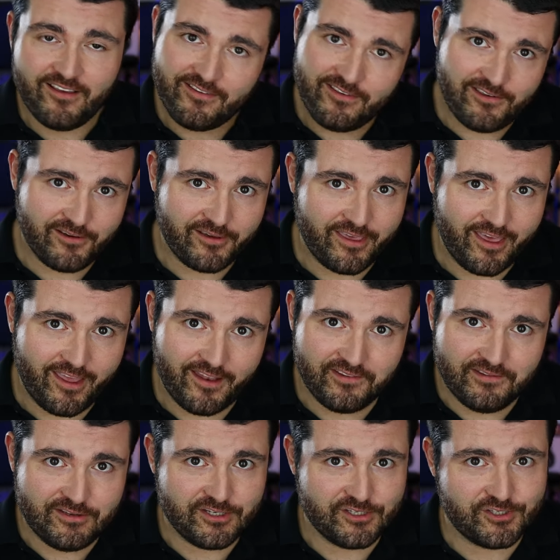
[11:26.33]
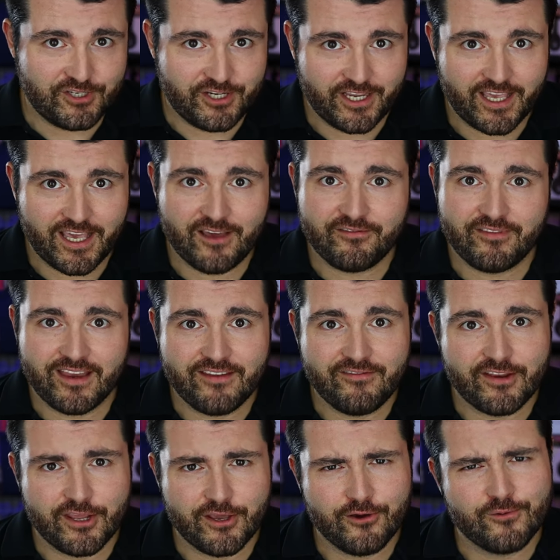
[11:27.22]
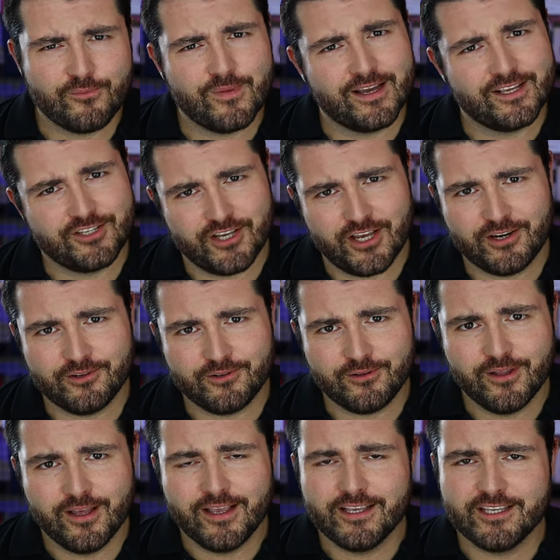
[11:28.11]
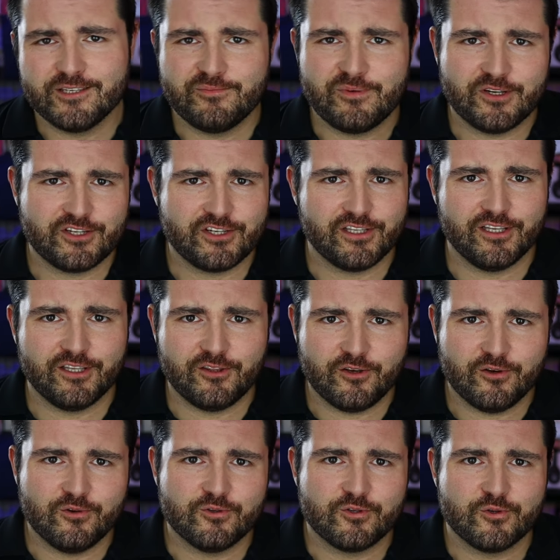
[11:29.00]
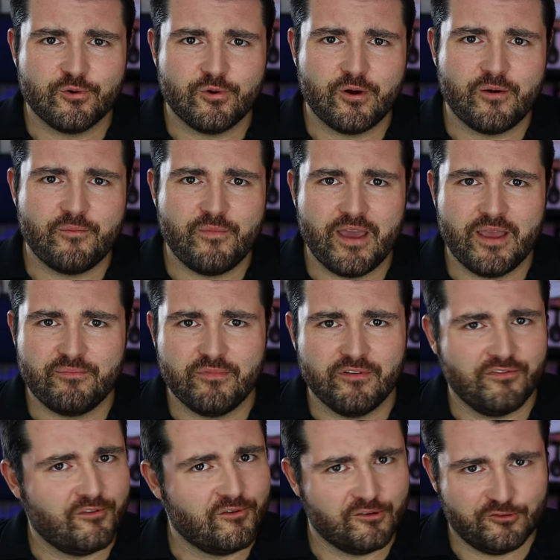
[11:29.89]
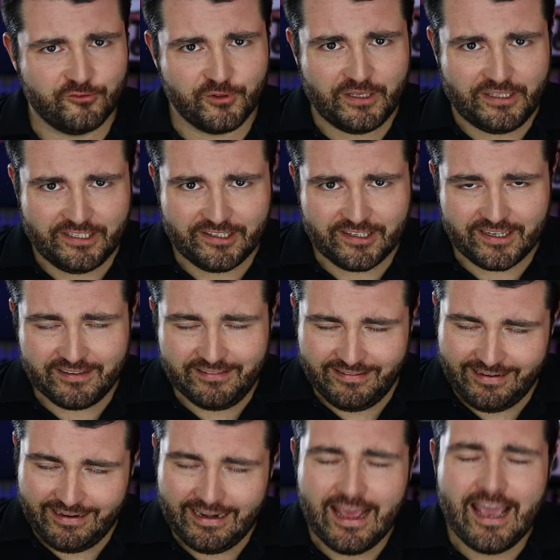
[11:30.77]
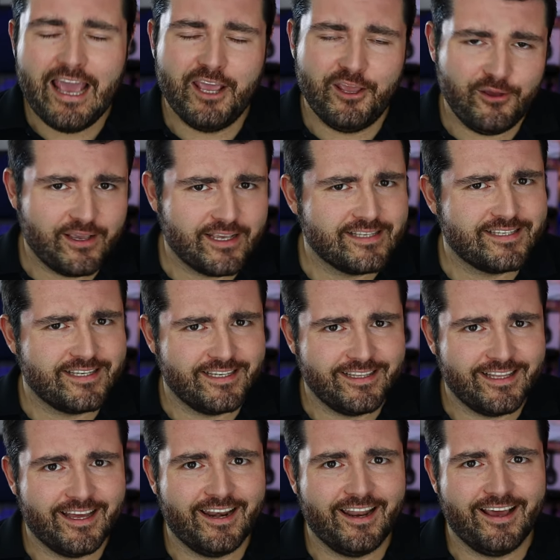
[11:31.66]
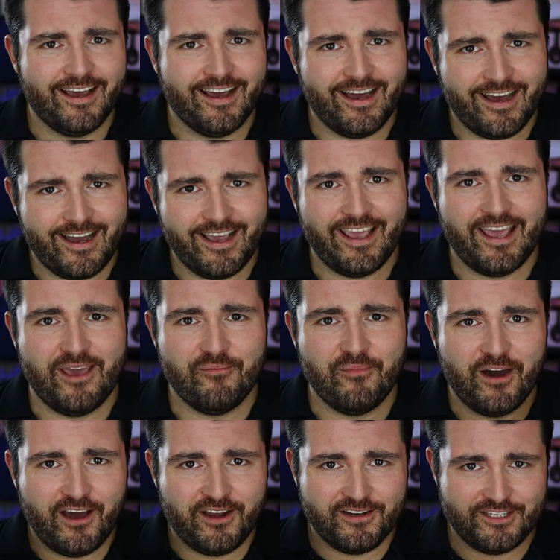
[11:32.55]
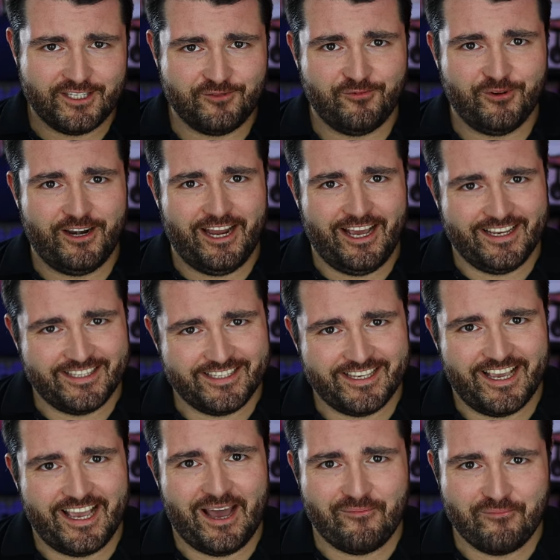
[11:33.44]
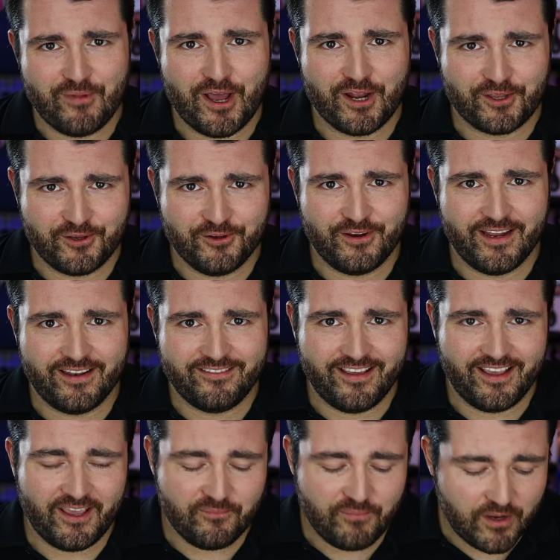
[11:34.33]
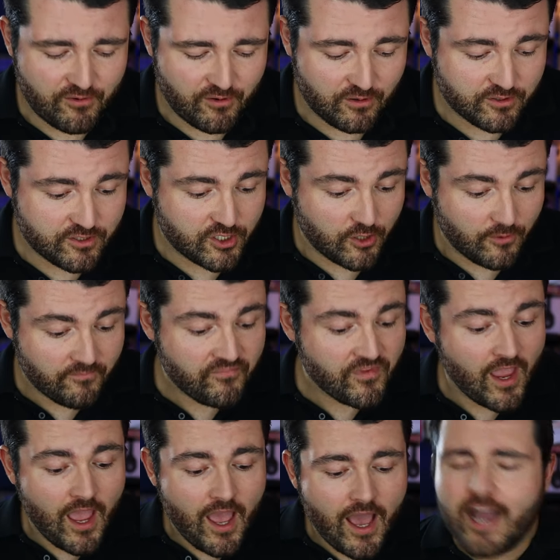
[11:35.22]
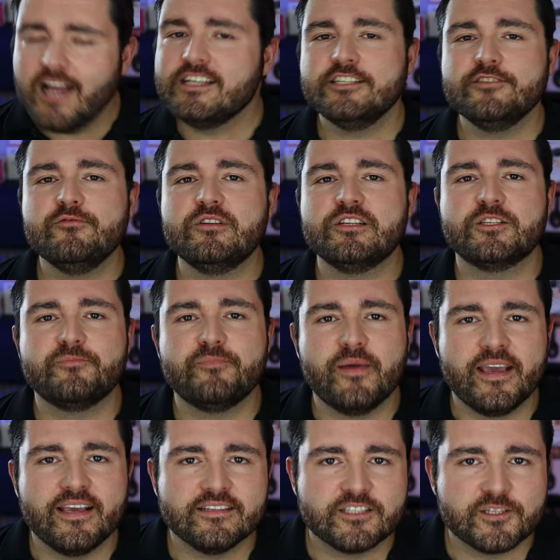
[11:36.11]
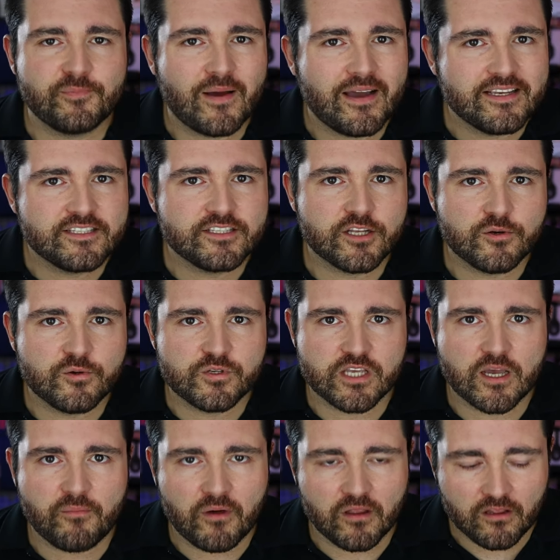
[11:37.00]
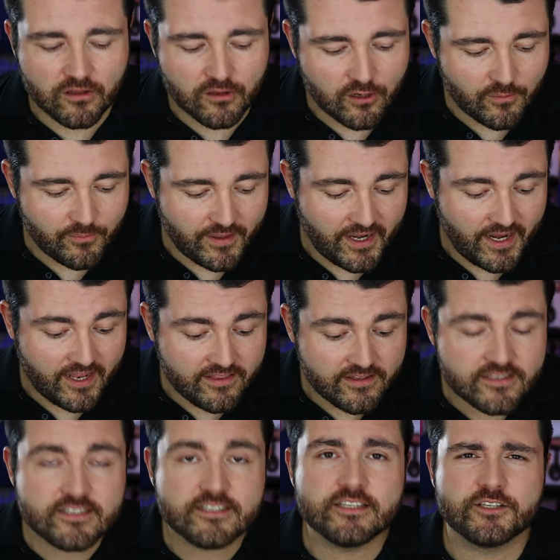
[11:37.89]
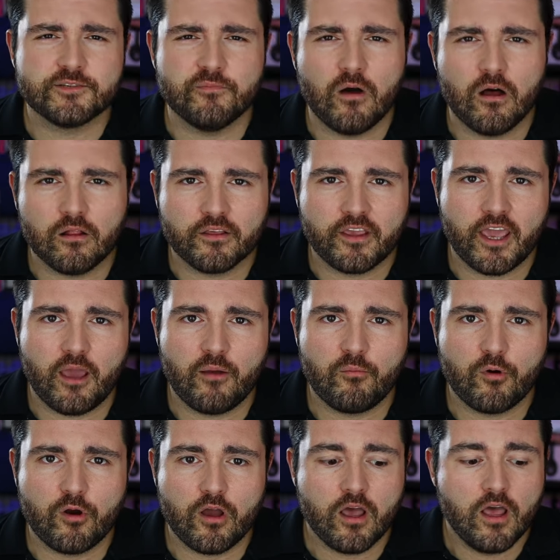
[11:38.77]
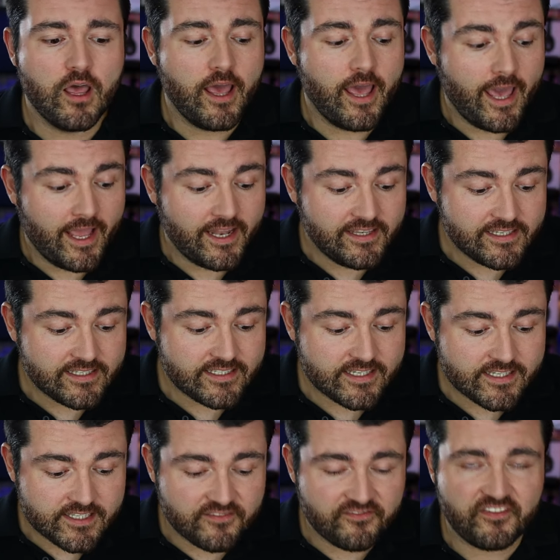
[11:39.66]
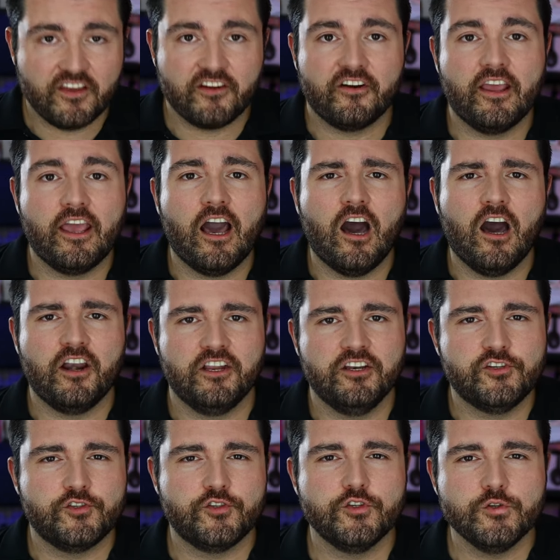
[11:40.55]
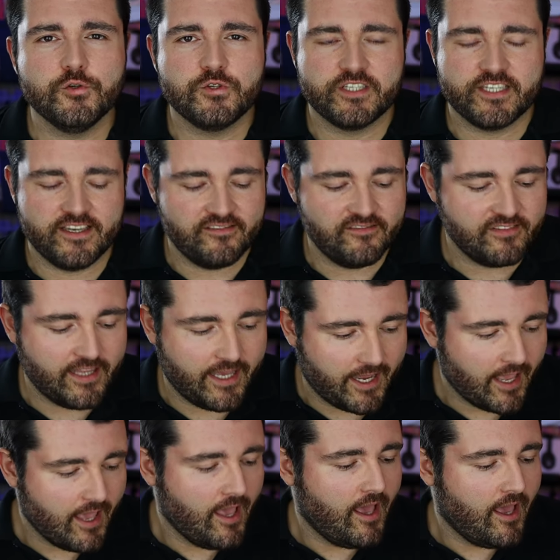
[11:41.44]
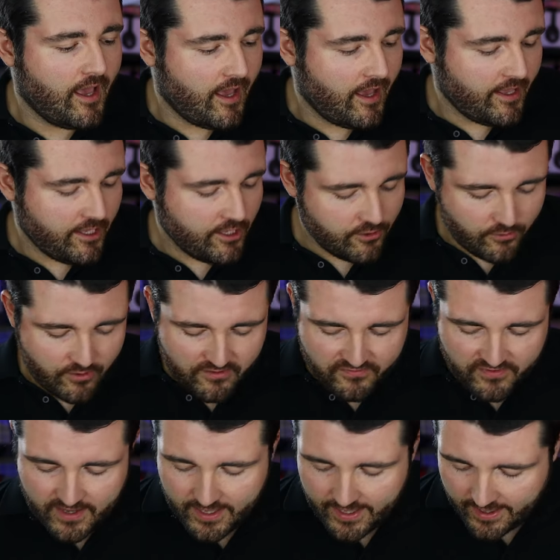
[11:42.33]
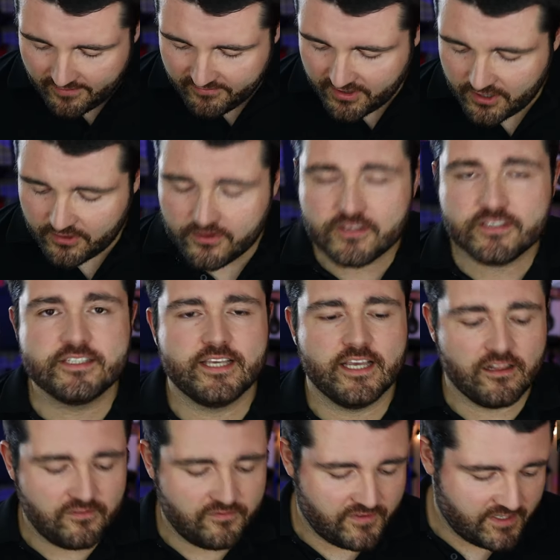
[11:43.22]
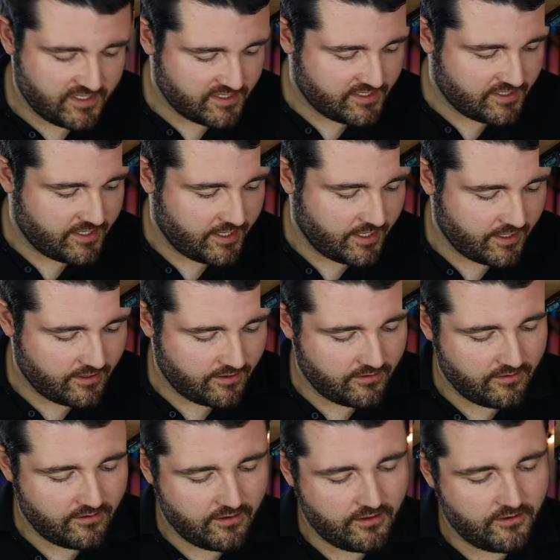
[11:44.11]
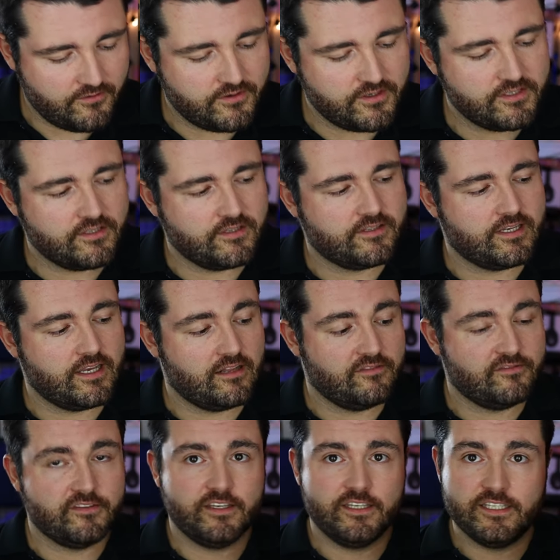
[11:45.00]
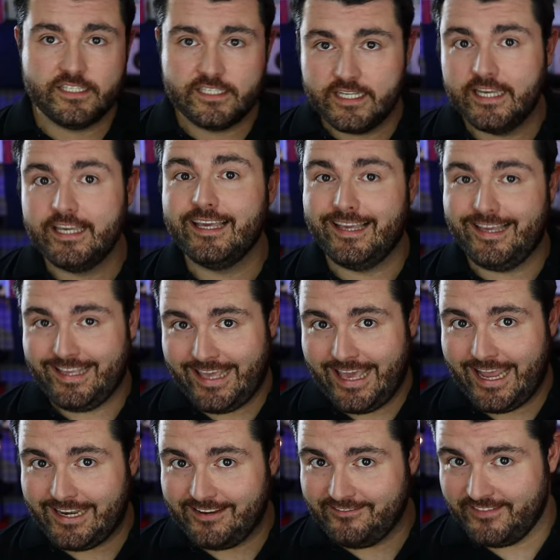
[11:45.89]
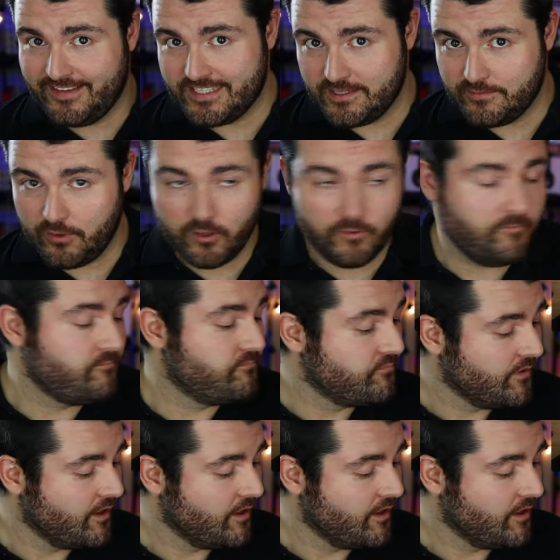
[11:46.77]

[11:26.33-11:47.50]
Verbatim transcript: You can just check out any video on my channel, especially those who are made before twenty nineteen. You can see that I am honest when I say I'm not good at taking B-rolls. So I just want to sp spice those up a little bit. And this is a small camera, and this is very unintrusive. Like, you know, if I have it on a selfie stick, here is the selfie stick, again, visible,